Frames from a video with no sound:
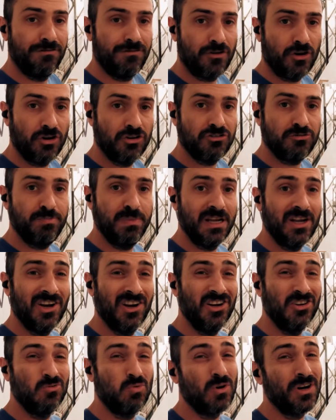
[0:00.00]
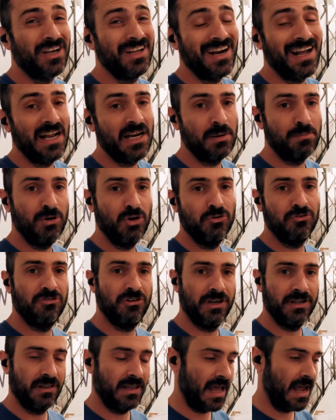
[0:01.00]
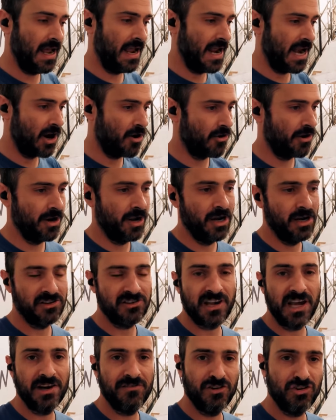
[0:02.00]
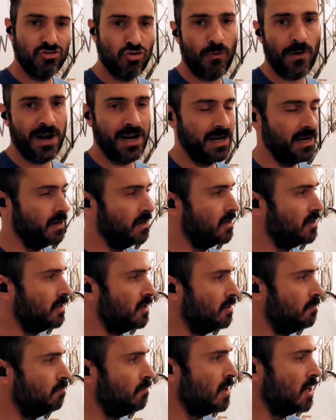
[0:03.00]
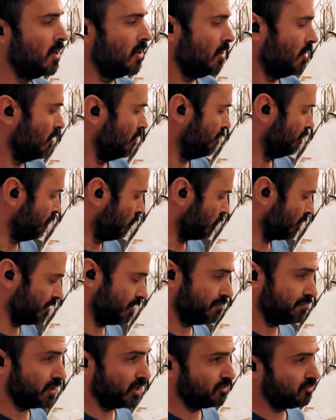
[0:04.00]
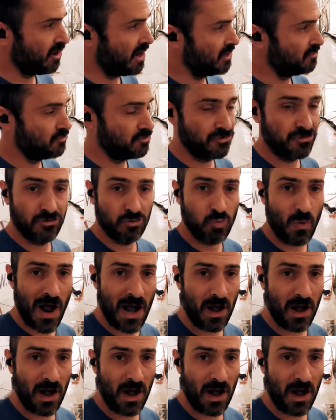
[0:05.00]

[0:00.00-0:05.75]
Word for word: in first because we're gonna end up using that area as kind of a drain um, for the flush hatches as